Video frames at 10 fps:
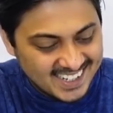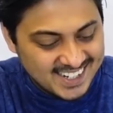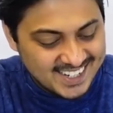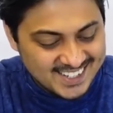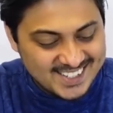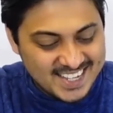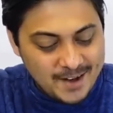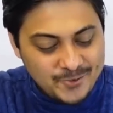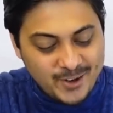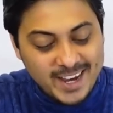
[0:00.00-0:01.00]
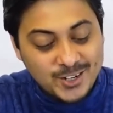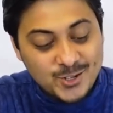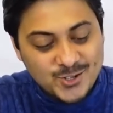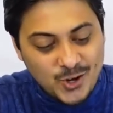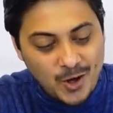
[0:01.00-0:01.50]
You see, I'm trying to
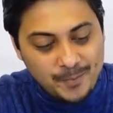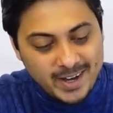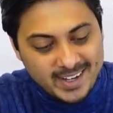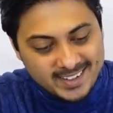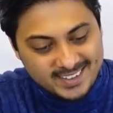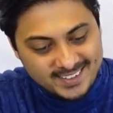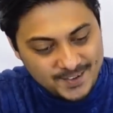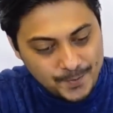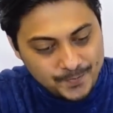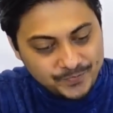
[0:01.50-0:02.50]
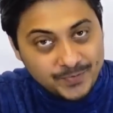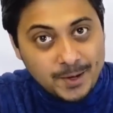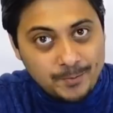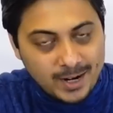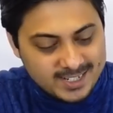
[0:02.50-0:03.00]
stop it,
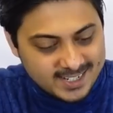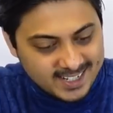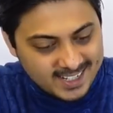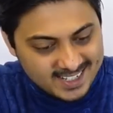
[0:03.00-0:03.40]
but still